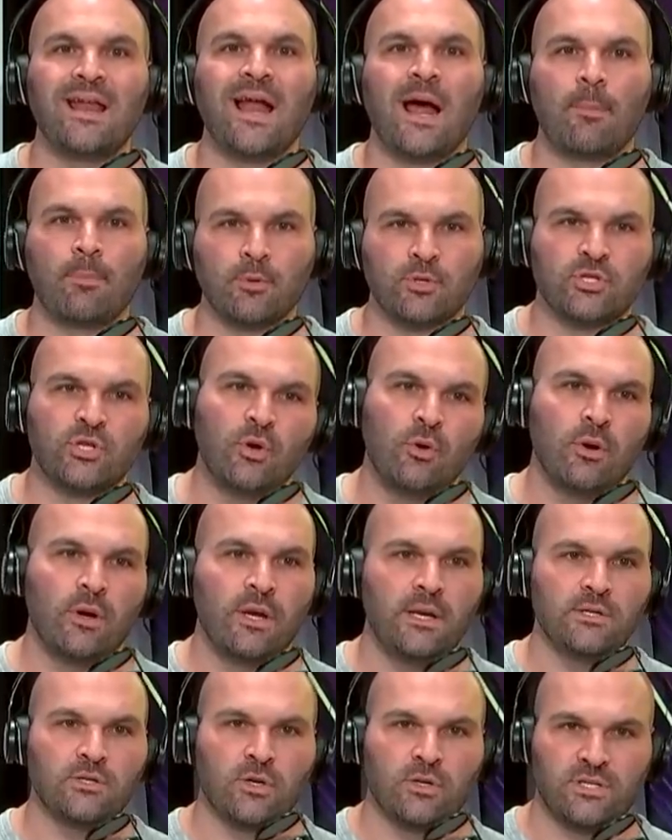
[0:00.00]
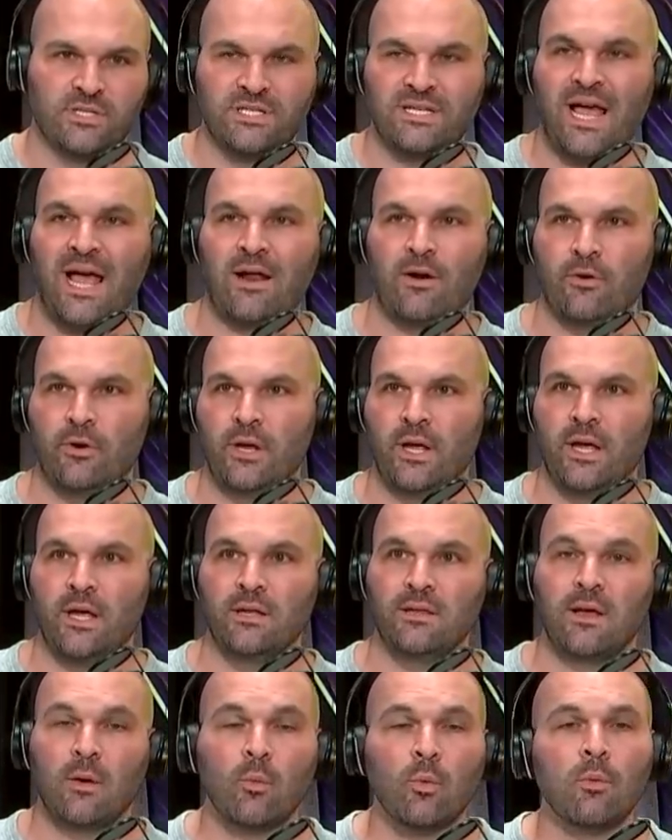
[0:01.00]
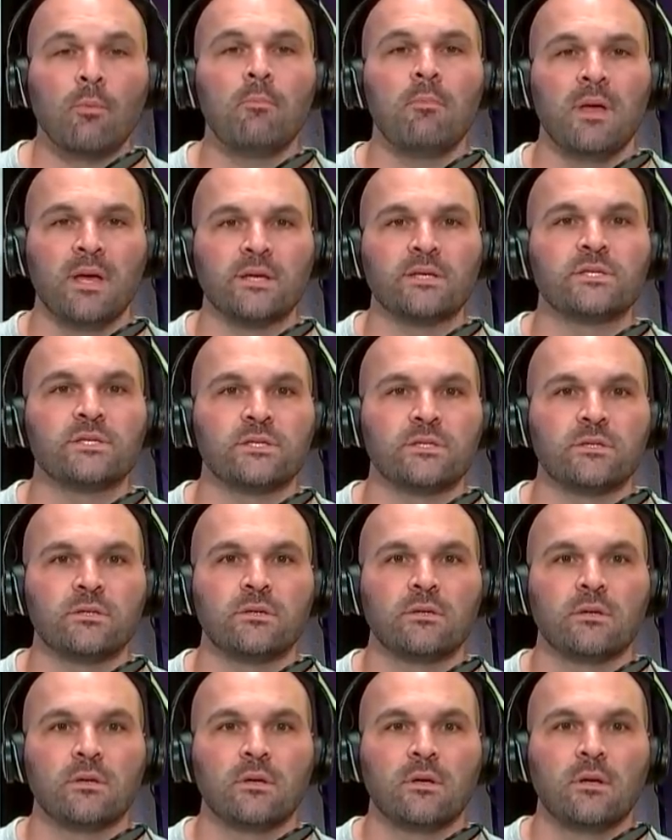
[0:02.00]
and opportunities on Saturday that were missed